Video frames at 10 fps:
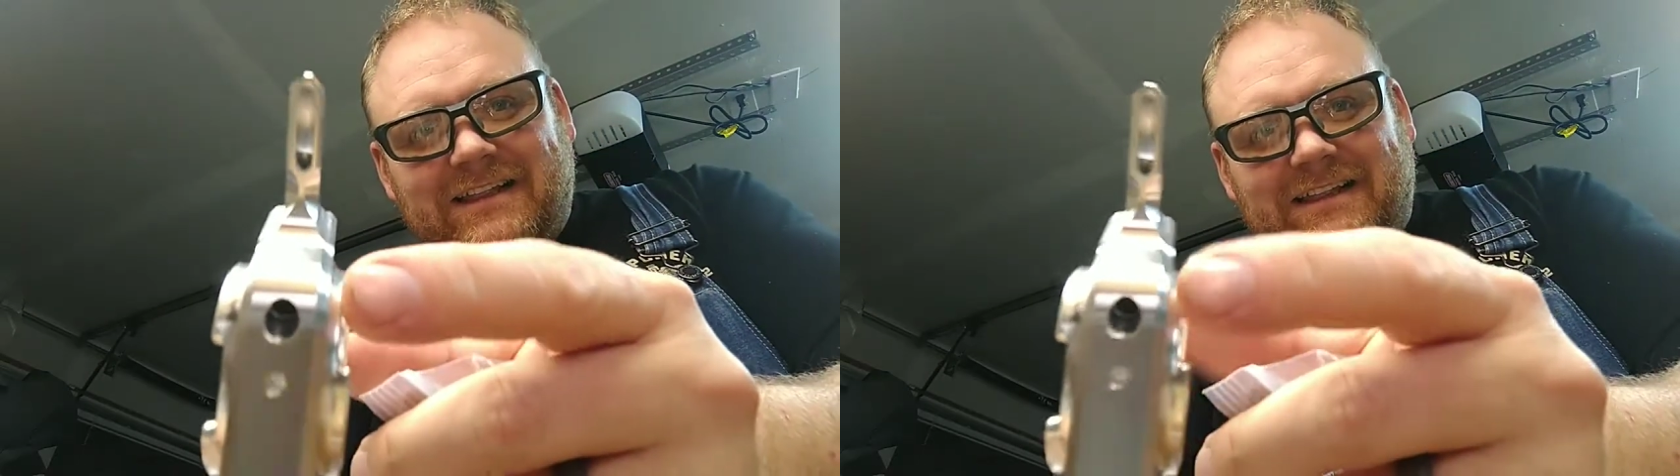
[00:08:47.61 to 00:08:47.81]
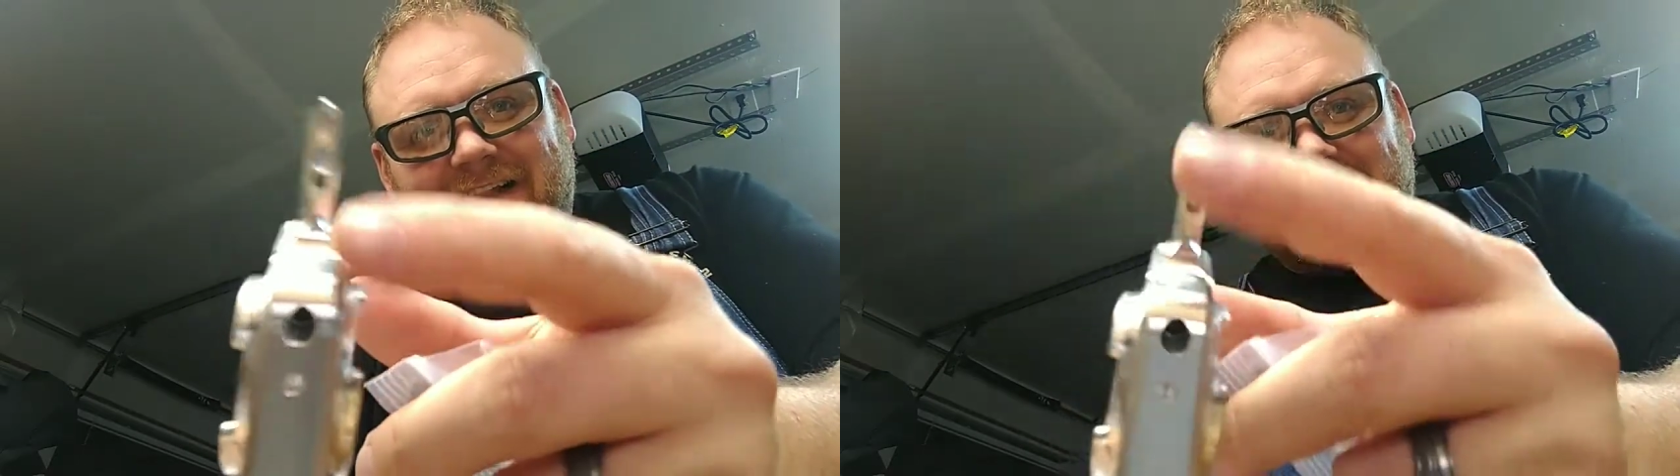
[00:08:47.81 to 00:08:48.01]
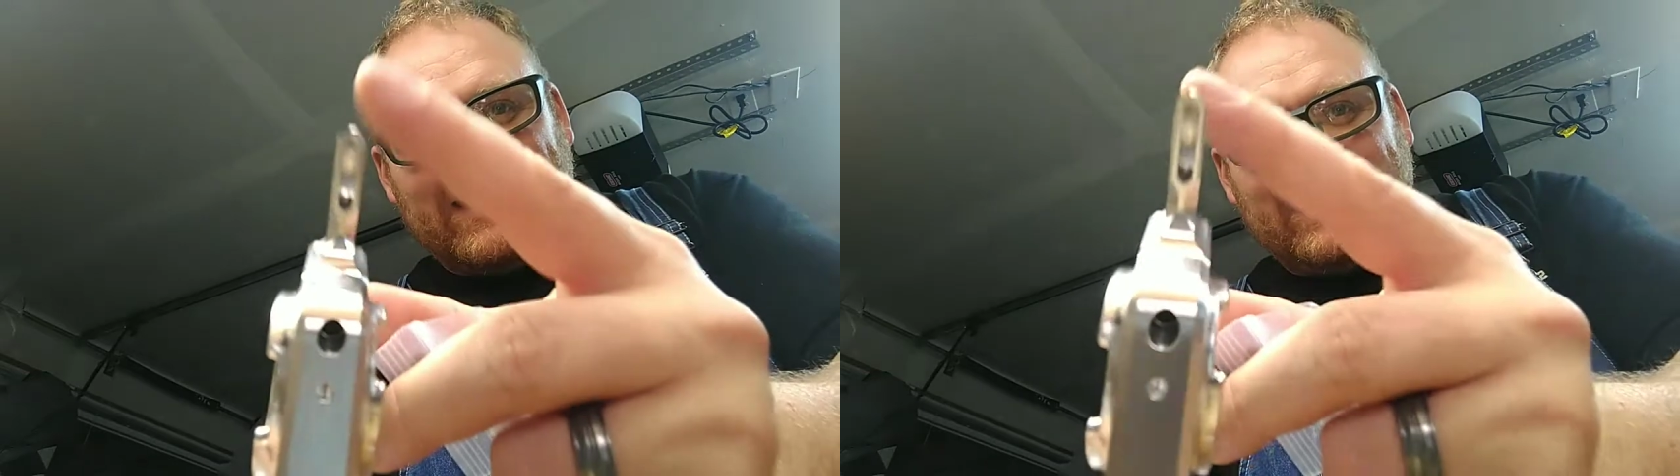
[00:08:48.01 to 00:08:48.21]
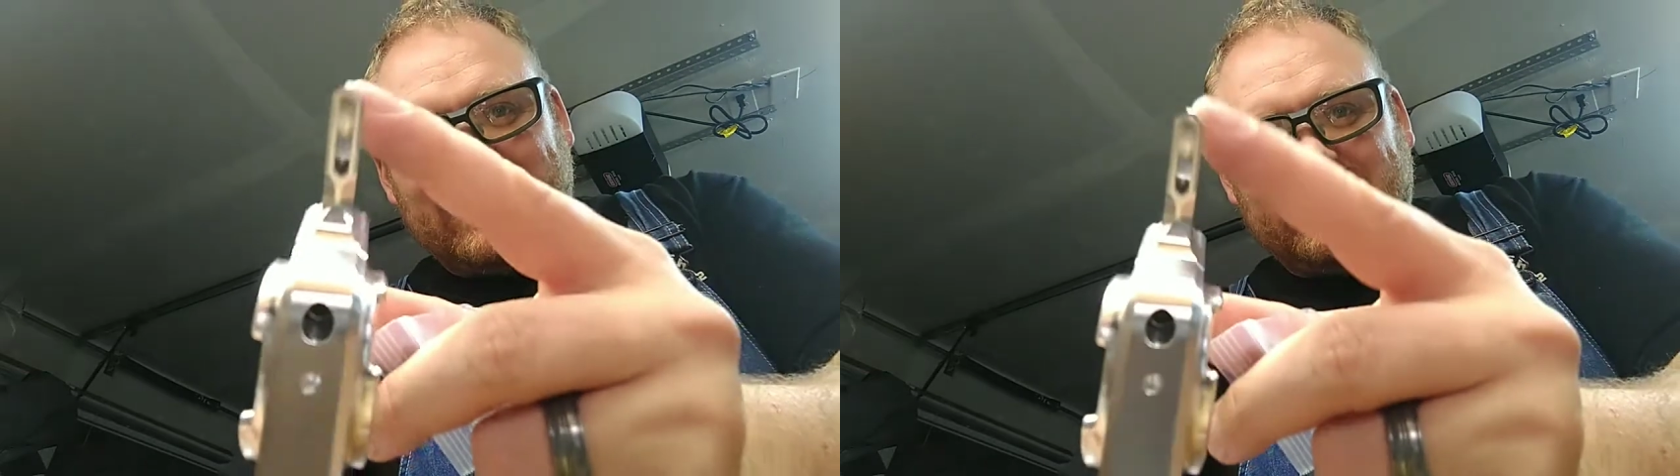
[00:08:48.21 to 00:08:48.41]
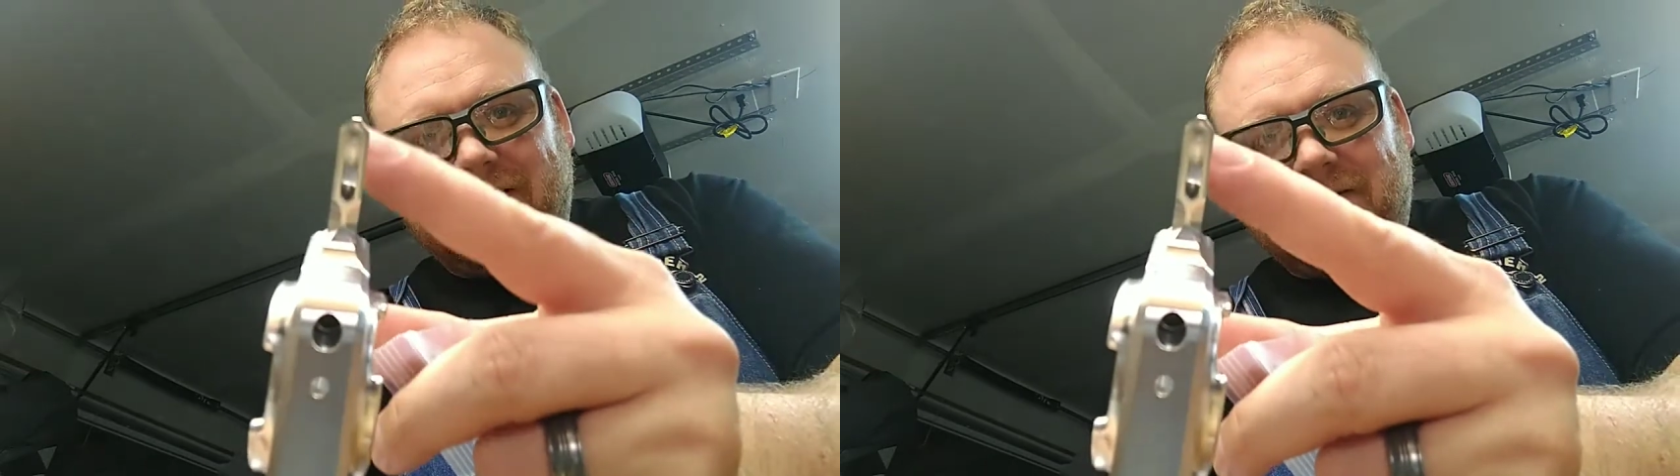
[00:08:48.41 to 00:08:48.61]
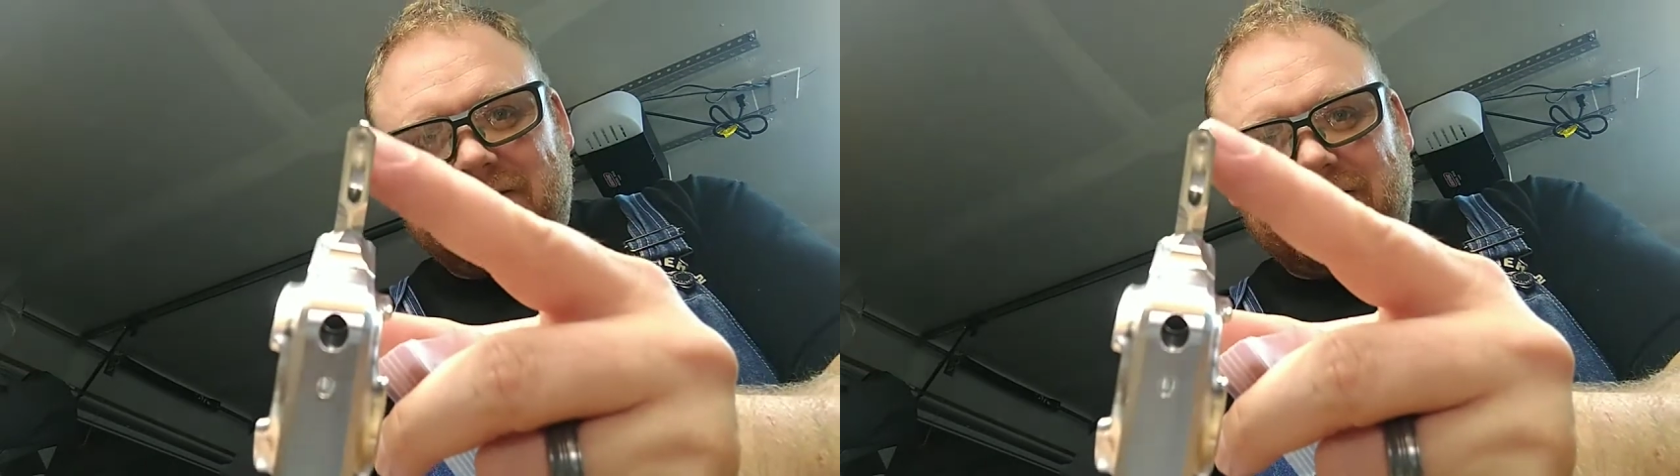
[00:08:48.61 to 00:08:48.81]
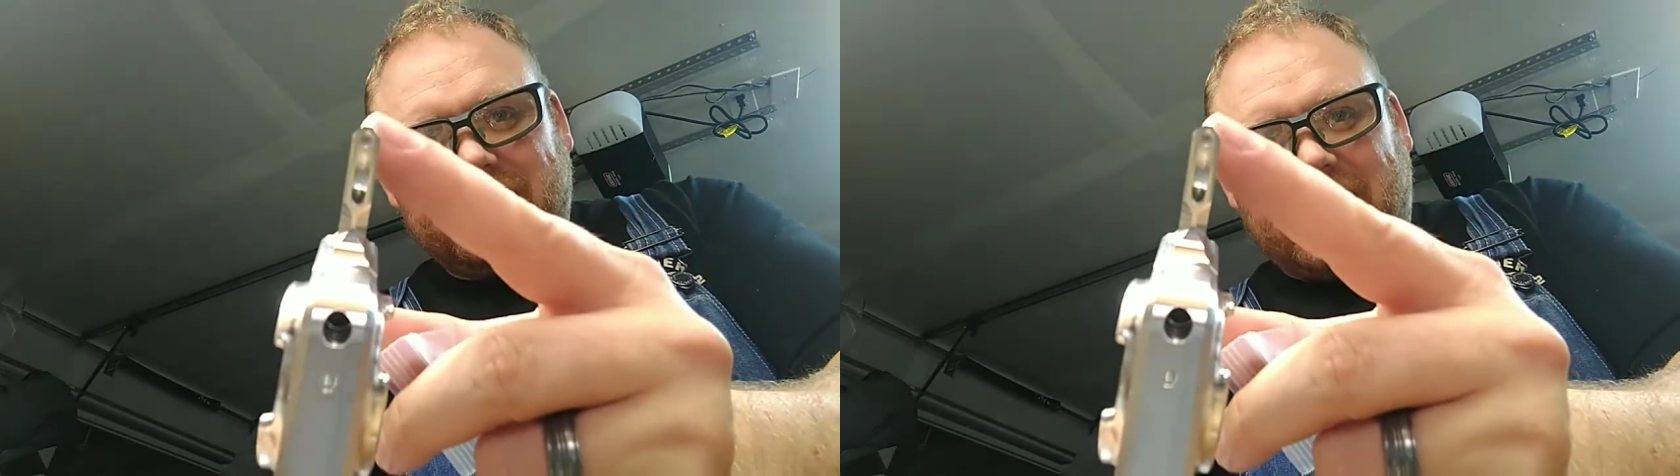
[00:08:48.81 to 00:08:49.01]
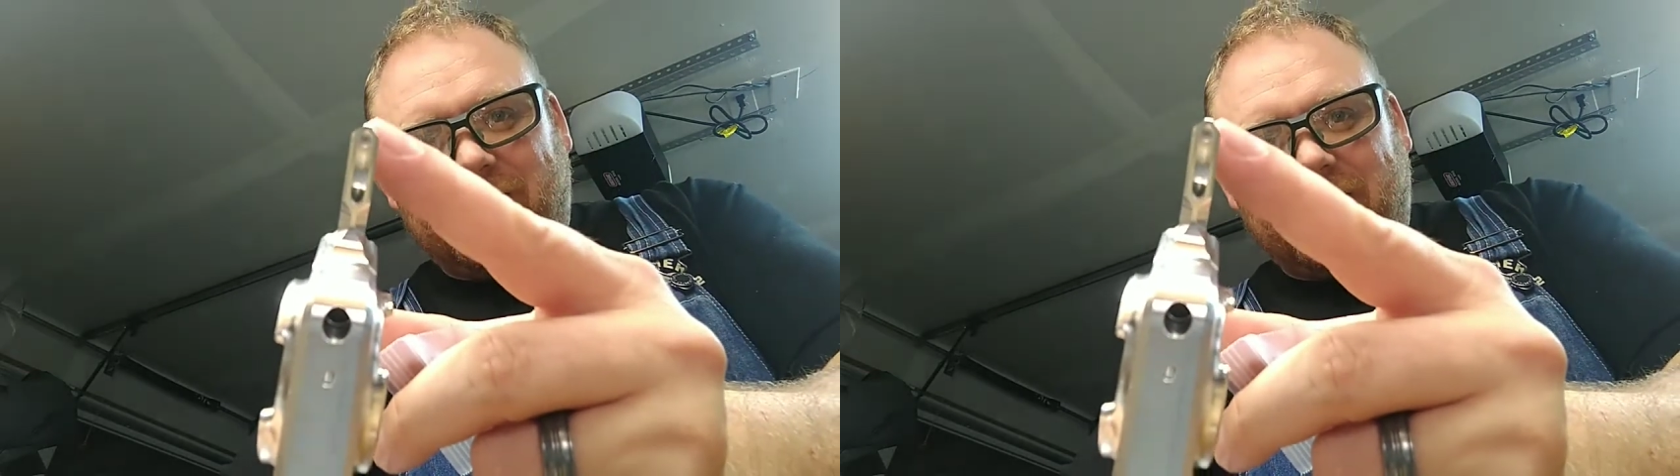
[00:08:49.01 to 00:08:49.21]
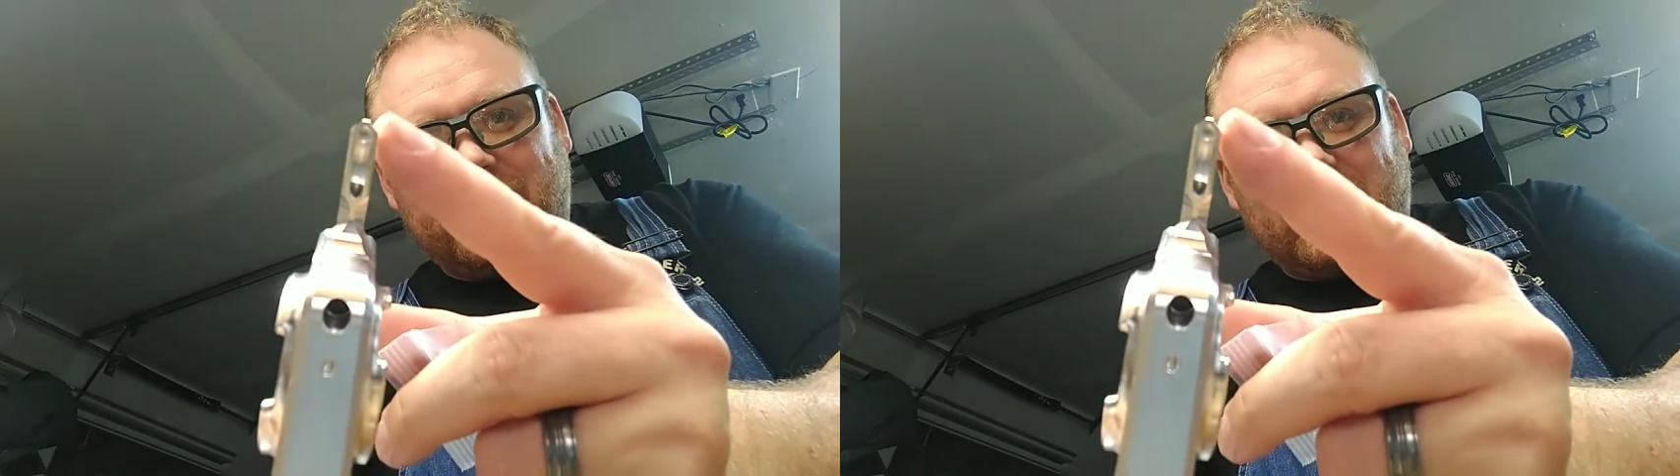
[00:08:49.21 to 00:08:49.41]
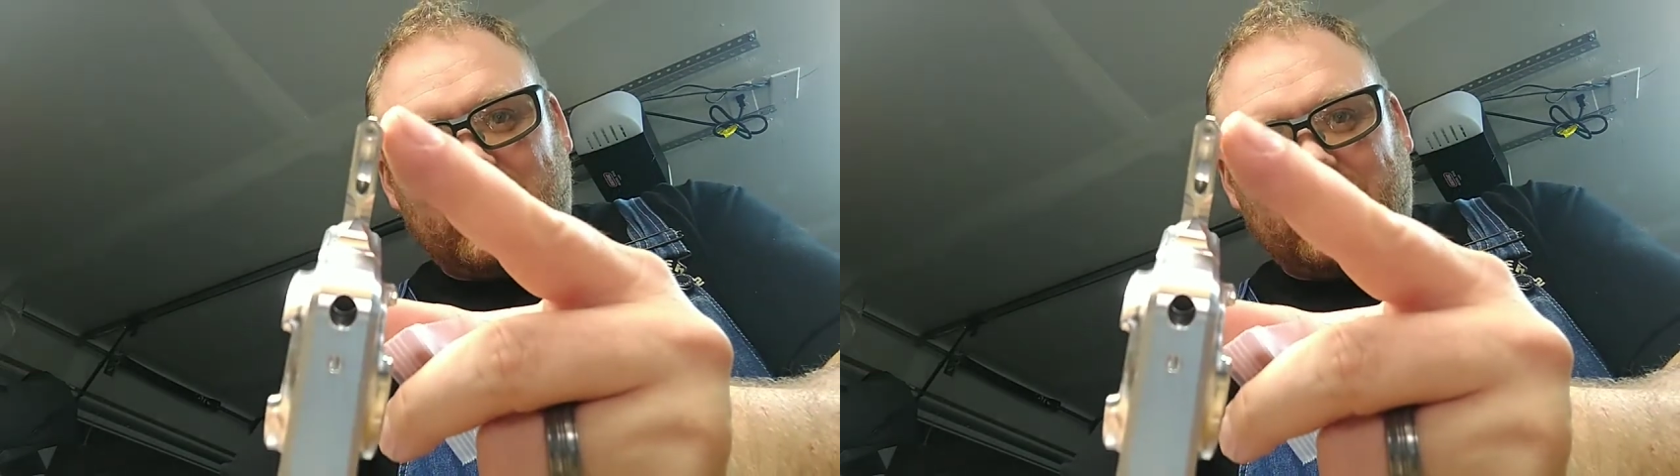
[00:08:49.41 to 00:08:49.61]
Look at that. Laps up
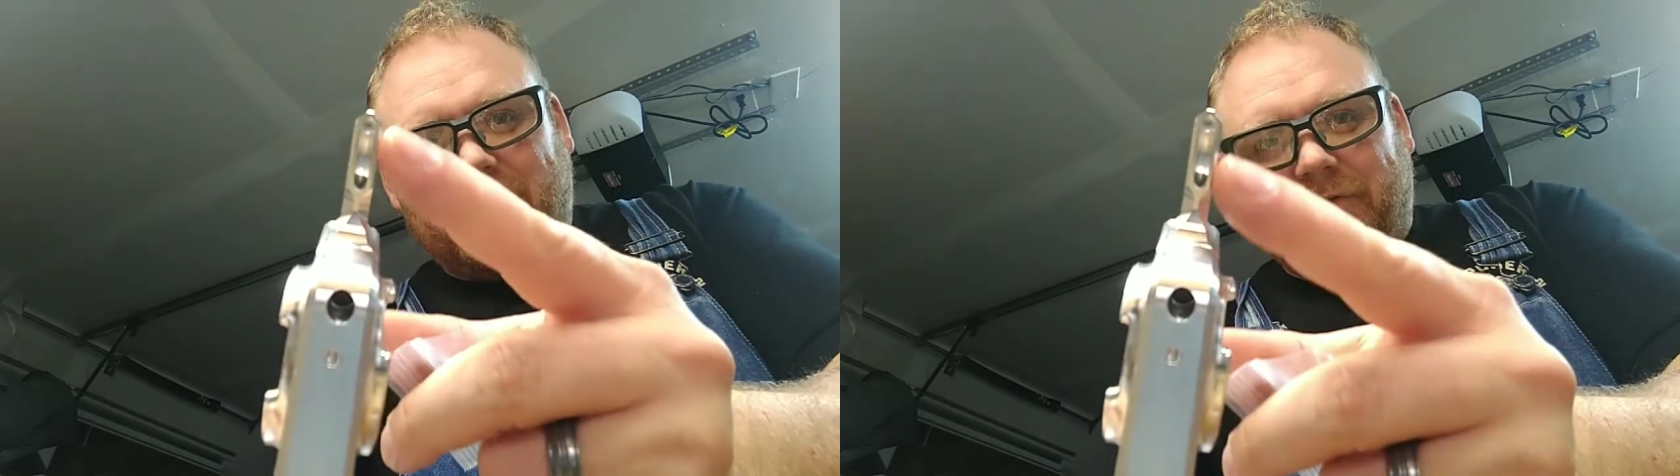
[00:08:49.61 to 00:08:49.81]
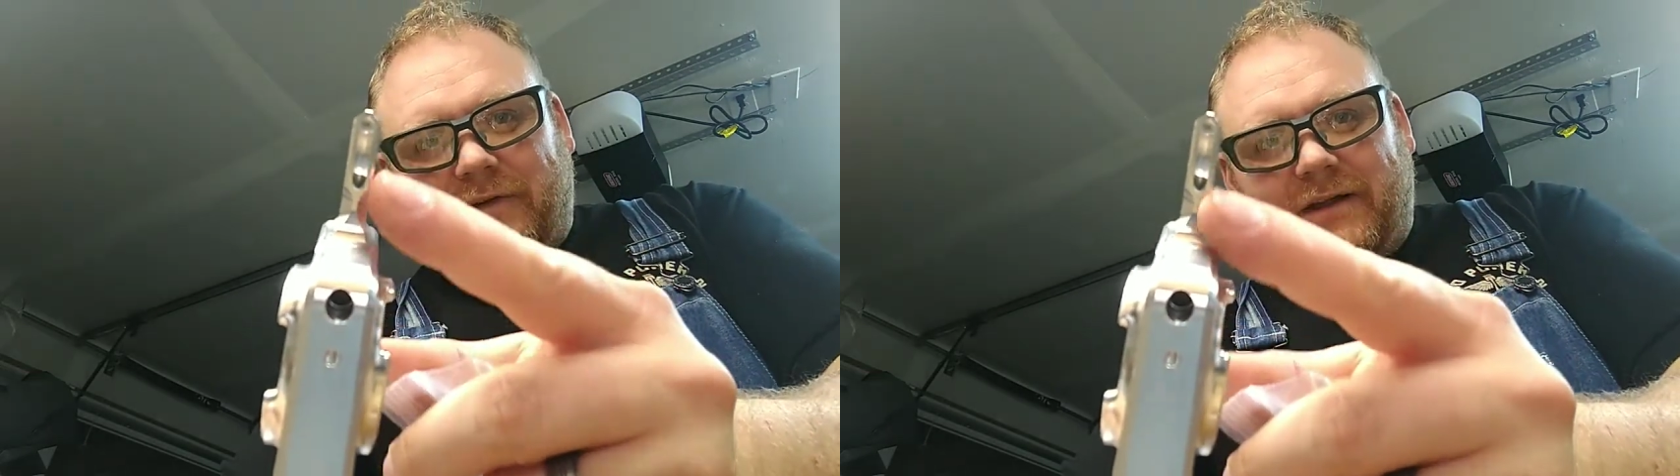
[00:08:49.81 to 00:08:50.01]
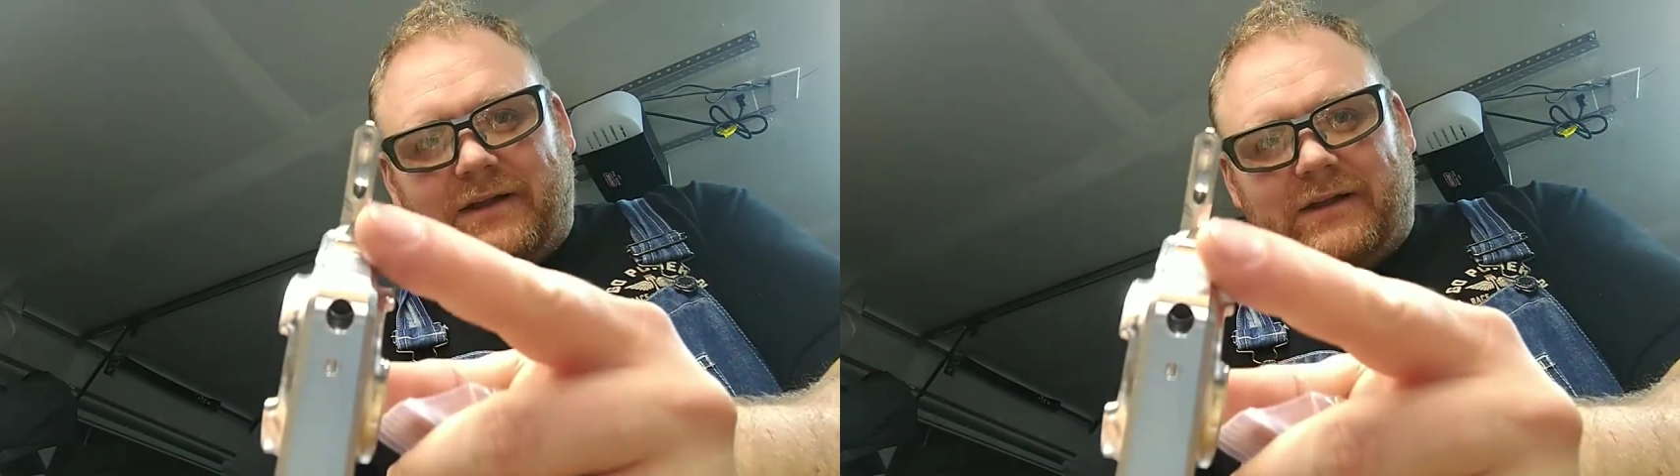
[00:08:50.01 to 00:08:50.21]
the oil through here,